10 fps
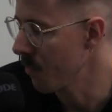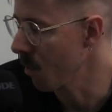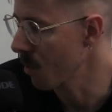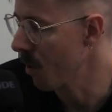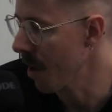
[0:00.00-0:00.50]
they've
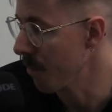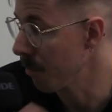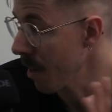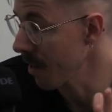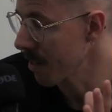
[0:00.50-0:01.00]
also
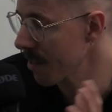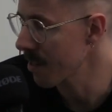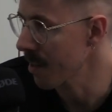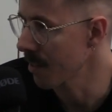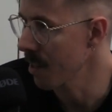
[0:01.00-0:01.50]
have
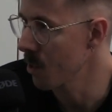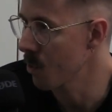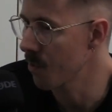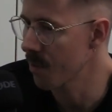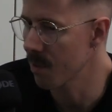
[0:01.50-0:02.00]
plugins, and they
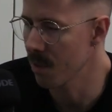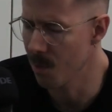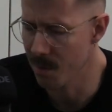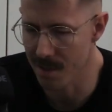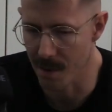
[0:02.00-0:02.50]

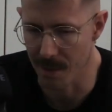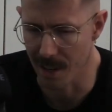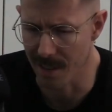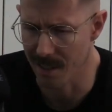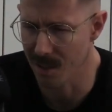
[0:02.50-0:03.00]
used
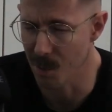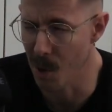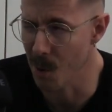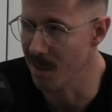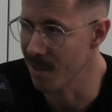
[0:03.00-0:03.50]
something like
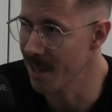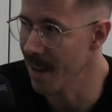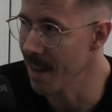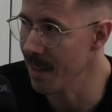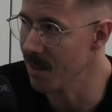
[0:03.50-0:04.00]
composer
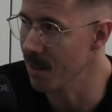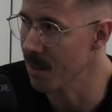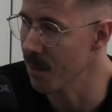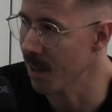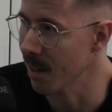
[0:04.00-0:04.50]
tags
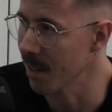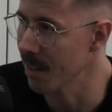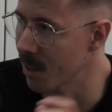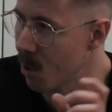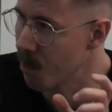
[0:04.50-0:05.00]
or something like
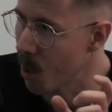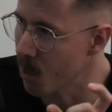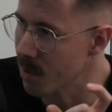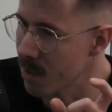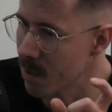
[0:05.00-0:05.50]
in the
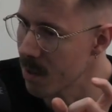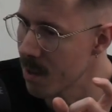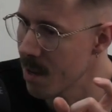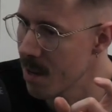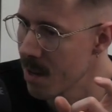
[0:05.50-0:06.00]
composer
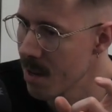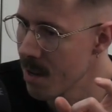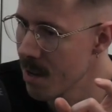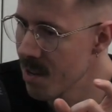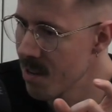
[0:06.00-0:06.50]

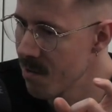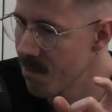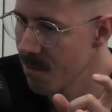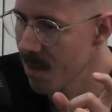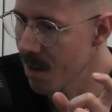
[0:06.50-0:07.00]

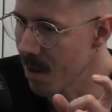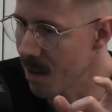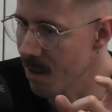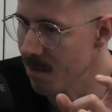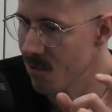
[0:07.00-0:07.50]

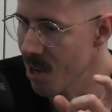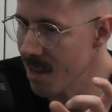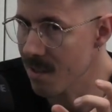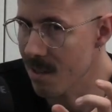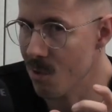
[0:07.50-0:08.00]

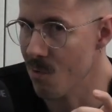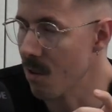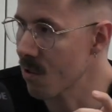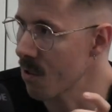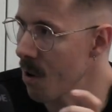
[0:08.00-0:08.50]
JSON
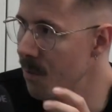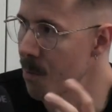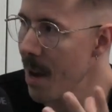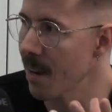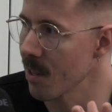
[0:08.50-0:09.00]
structure of
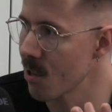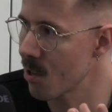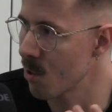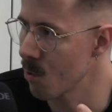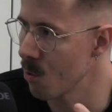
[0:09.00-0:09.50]
the
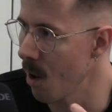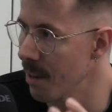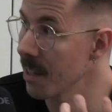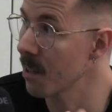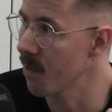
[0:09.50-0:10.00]
package to
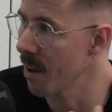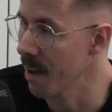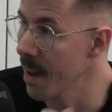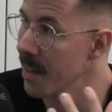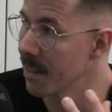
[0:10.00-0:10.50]

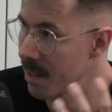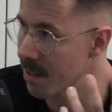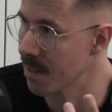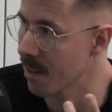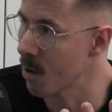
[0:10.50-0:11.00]
identify, hey,
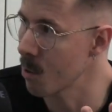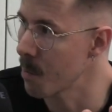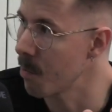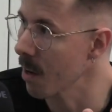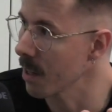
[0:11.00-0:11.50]
this is a
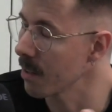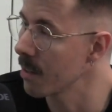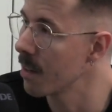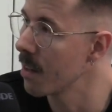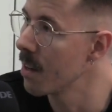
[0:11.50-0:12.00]
Kirby
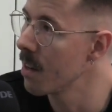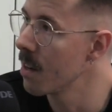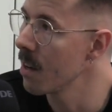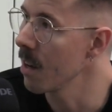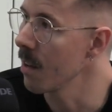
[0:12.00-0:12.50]
plugin.
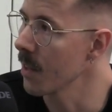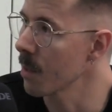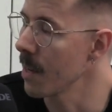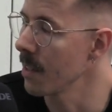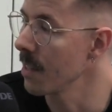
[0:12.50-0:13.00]
Mm-hmm. And
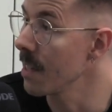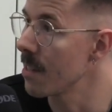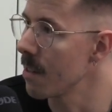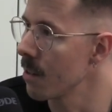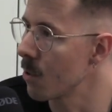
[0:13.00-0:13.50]
that made it
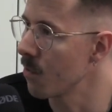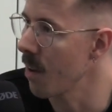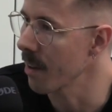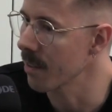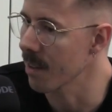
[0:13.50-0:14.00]
easier to
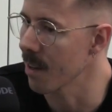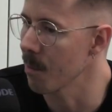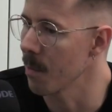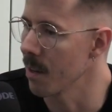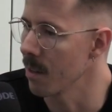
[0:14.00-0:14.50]
find
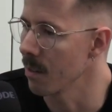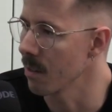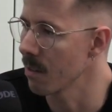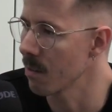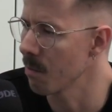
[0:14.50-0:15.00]
them.
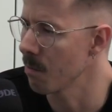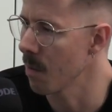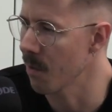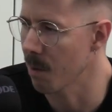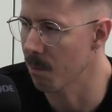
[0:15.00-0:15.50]
And
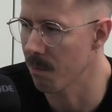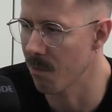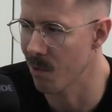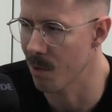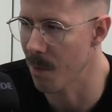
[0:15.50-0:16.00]
I think
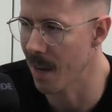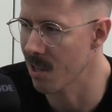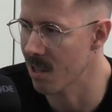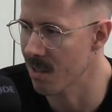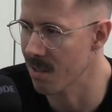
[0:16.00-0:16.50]
through the
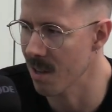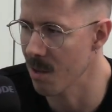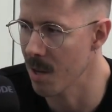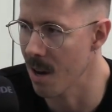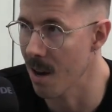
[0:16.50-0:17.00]
packages
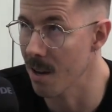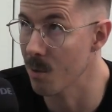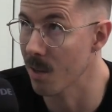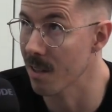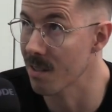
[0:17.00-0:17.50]
API,
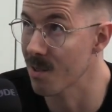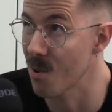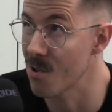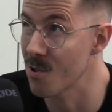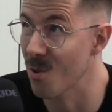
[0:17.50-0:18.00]
you can
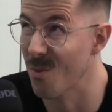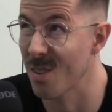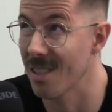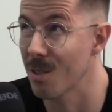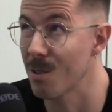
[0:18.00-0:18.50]
search or
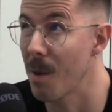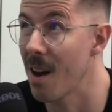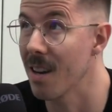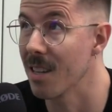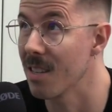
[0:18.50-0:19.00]
filter
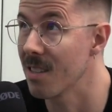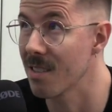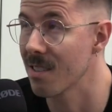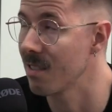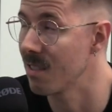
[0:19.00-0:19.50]
by
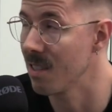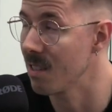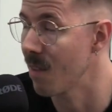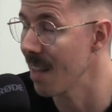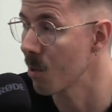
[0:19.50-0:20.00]
these
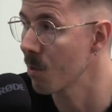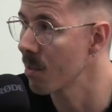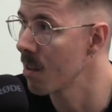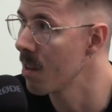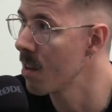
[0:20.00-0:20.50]

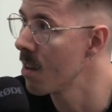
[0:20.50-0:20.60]
values.